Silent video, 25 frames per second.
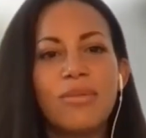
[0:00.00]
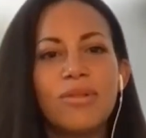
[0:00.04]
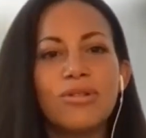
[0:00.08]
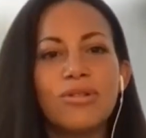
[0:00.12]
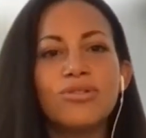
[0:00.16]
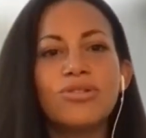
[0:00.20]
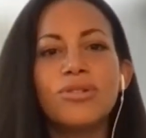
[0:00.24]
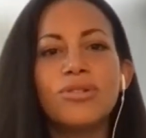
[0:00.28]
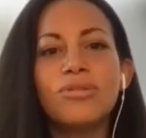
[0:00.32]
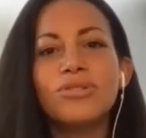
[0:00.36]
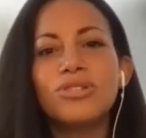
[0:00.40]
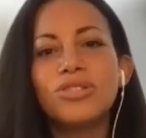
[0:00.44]

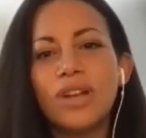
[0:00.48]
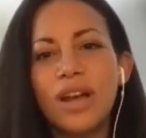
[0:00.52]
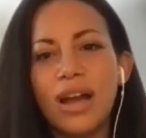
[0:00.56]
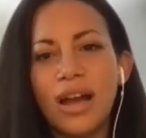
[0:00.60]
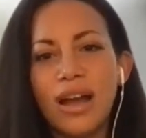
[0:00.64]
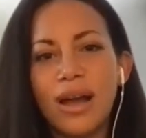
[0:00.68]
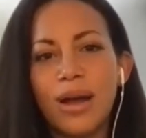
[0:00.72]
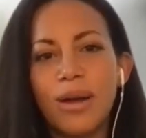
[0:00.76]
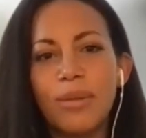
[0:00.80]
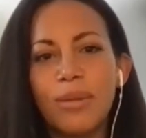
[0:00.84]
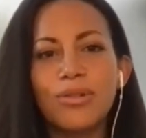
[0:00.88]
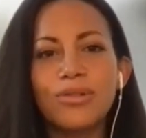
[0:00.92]
there's no
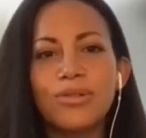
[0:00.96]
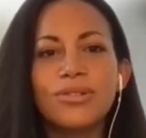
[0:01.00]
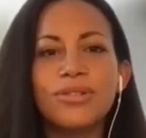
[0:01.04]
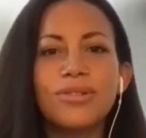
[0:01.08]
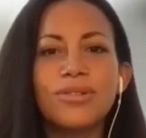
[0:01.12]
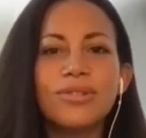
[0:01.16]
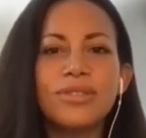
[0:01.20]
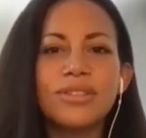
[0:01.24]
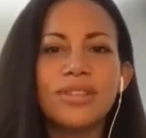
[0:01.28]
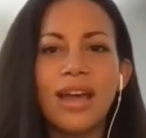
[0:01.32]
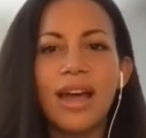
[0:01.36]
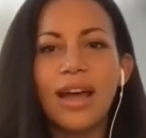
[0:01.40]
job, there's no
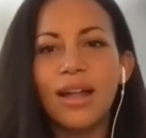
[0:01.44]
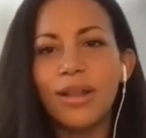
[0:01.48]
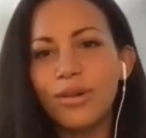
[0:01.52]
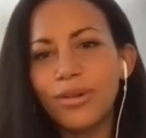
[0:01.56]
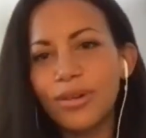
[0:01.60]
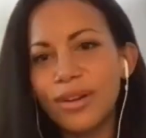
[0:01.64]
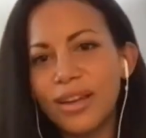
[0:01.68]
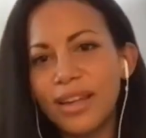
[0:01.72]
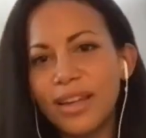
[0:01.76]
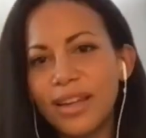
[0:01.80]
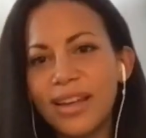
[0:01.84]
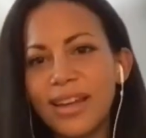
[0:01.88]

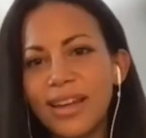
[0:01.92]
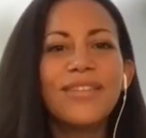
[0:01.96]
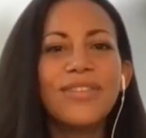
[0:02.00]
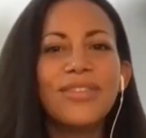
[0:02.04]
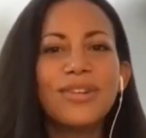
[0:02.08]
salary,